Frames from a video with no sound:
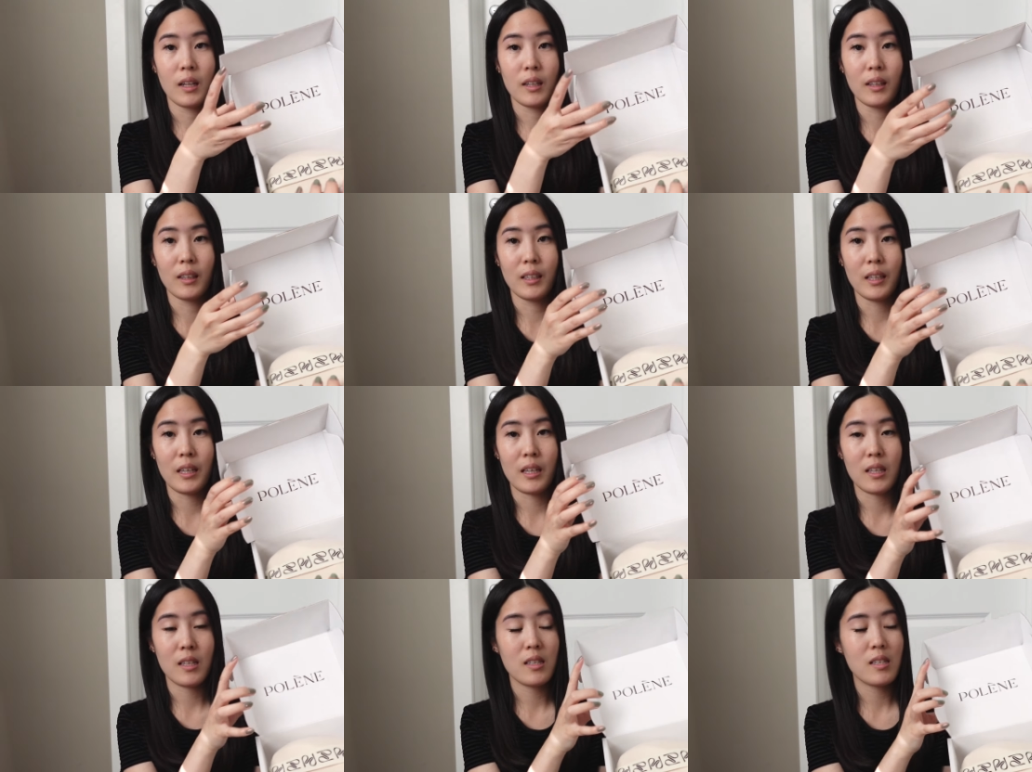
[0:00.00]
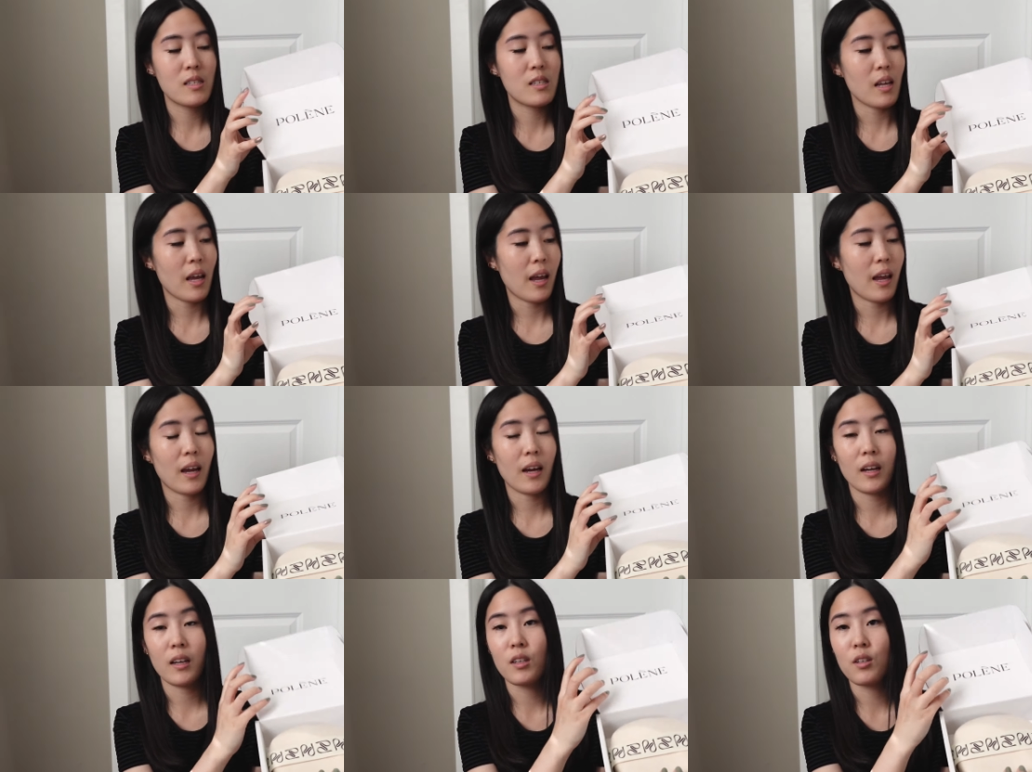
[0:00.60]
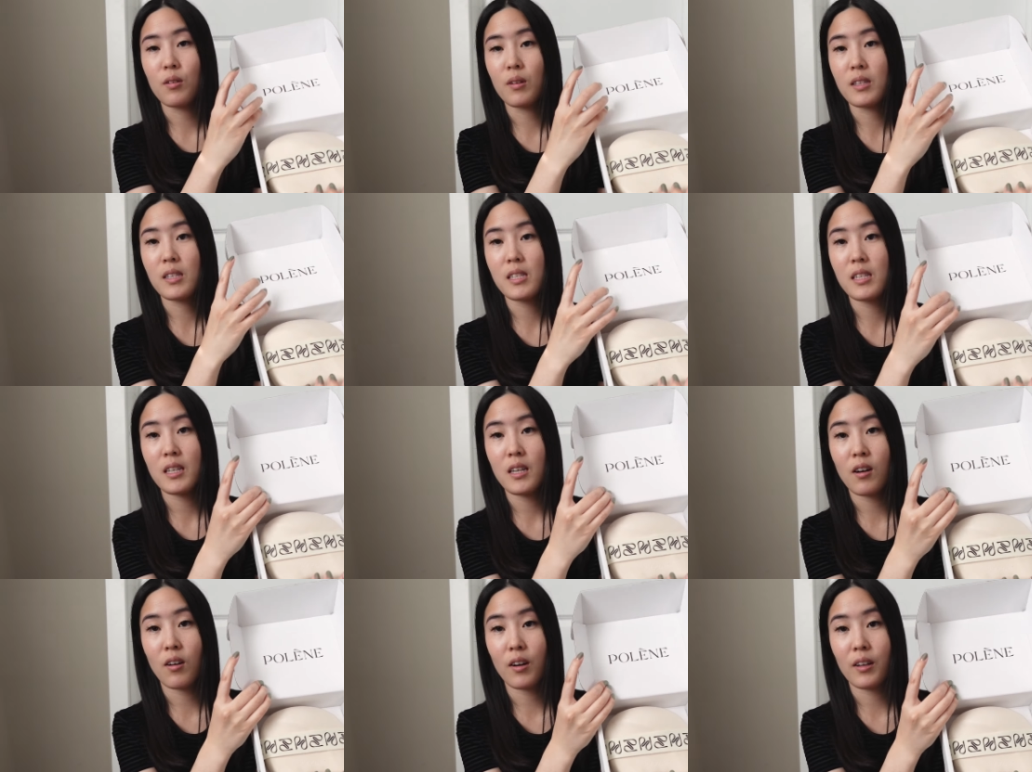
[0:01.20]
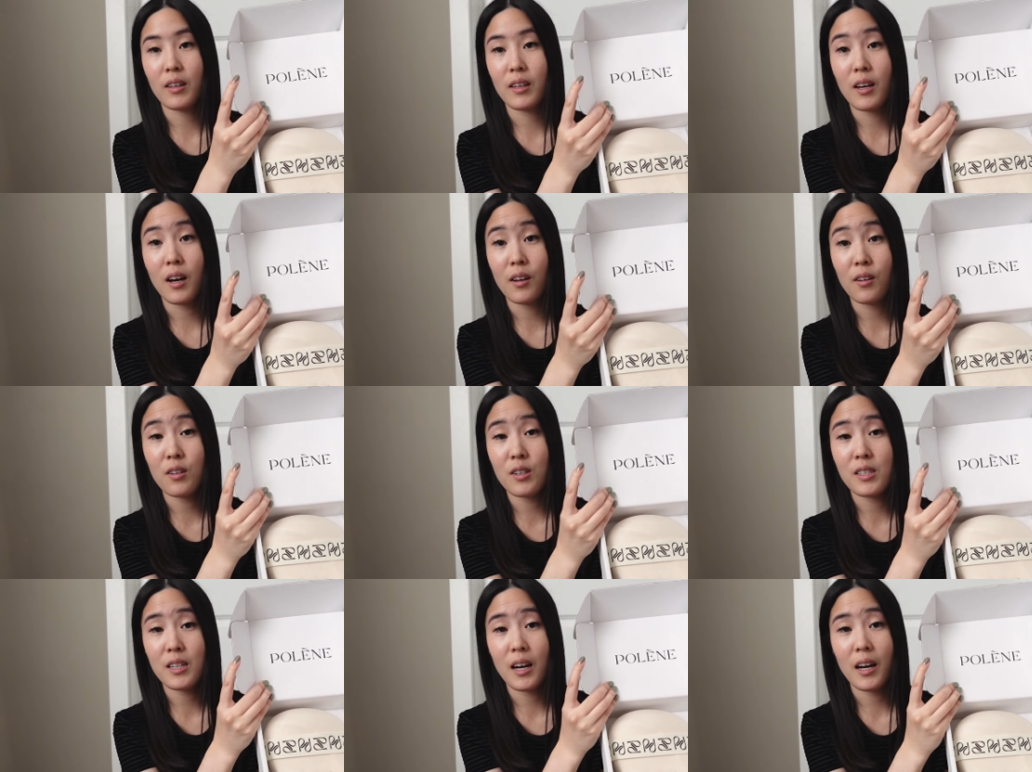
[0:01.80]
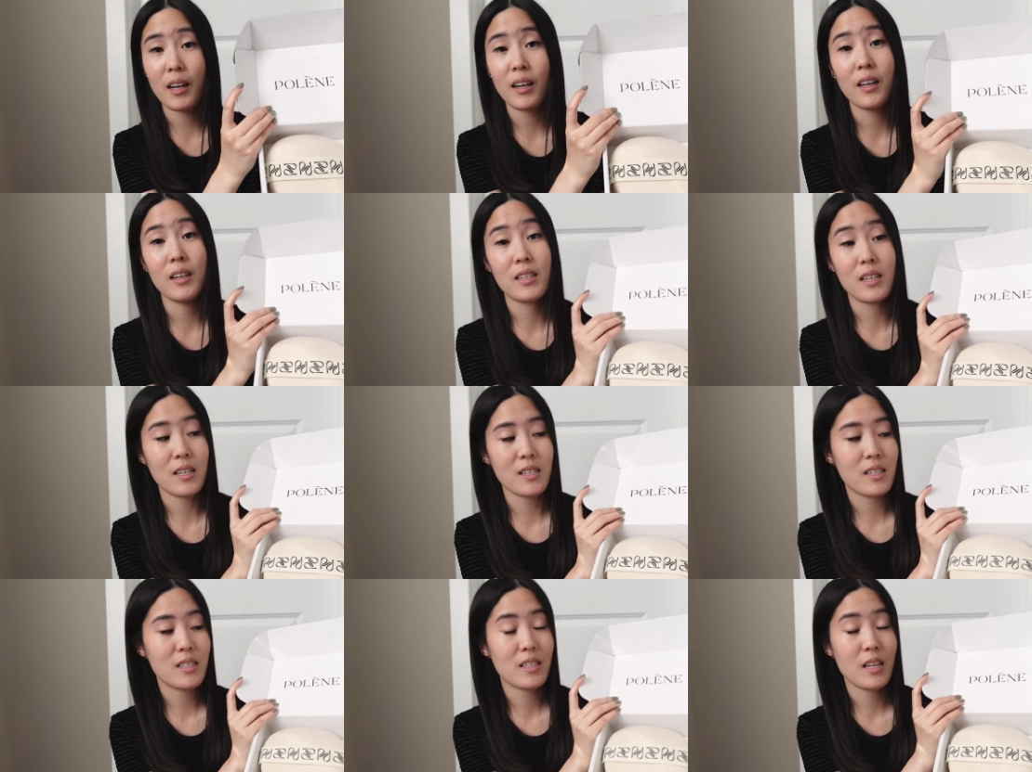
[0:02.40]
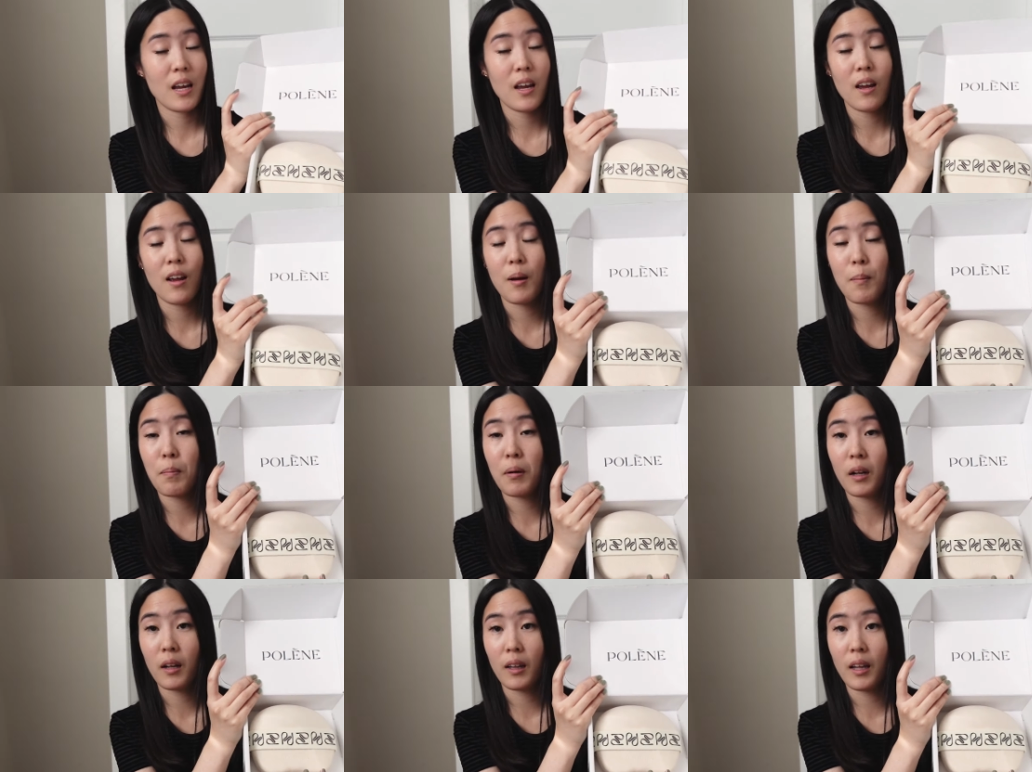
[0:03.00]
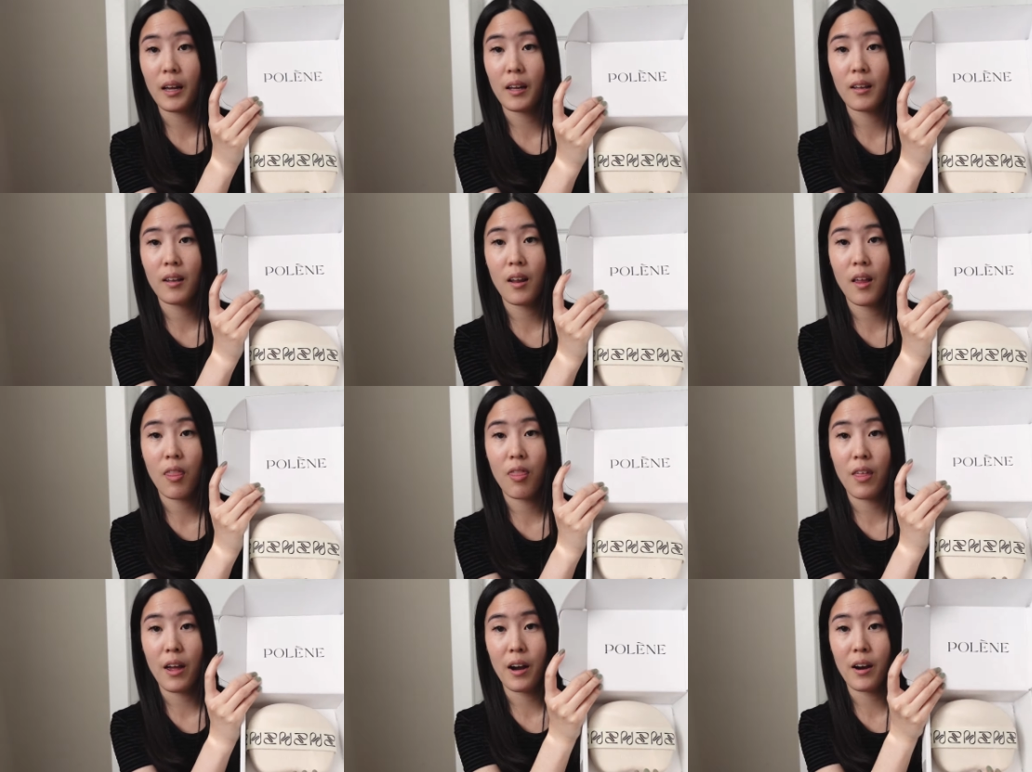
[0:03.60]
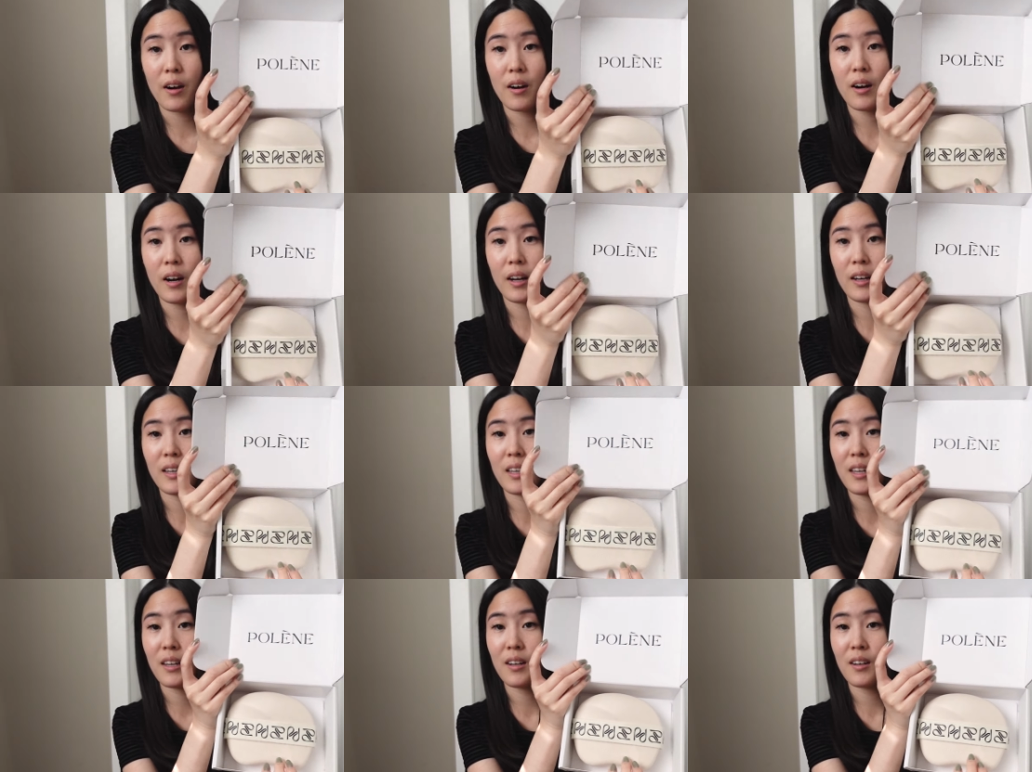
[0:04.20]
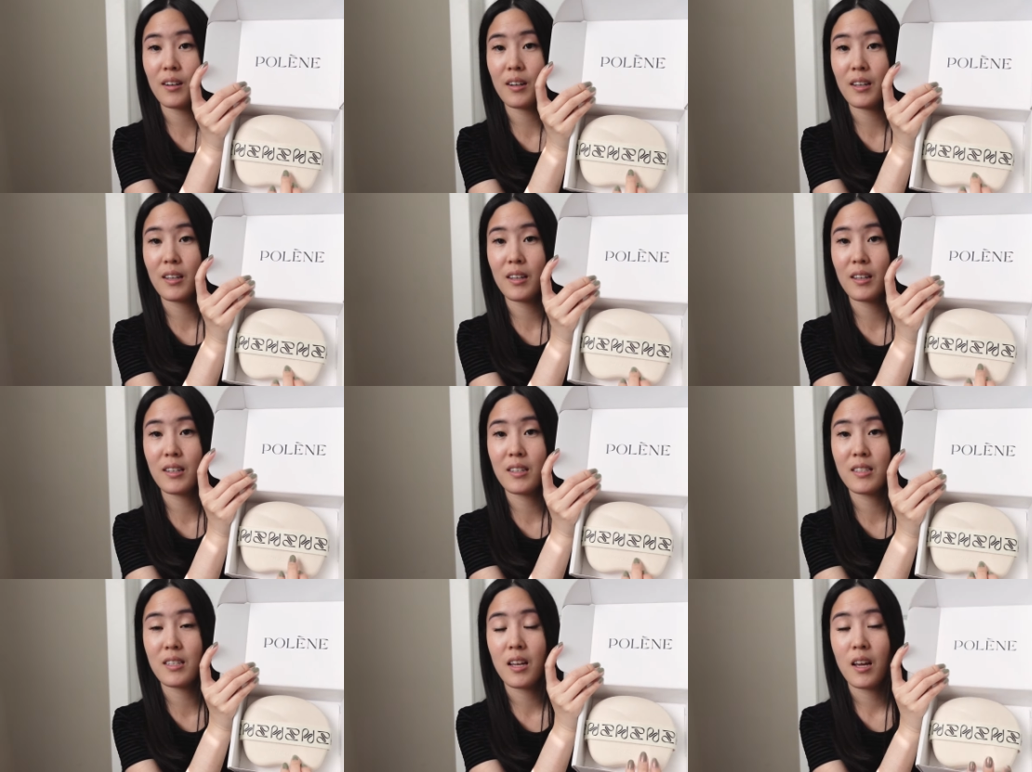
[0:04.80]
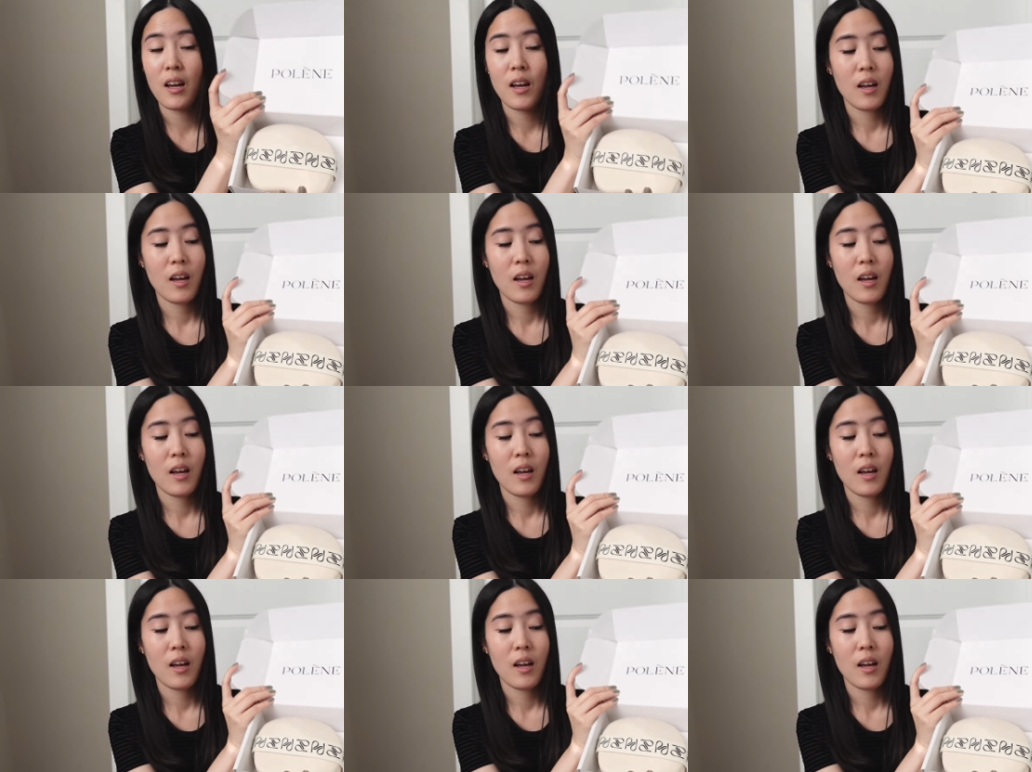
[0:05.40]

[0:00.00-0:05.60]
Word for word: lids and you can see on the underside it does say Polène there and here is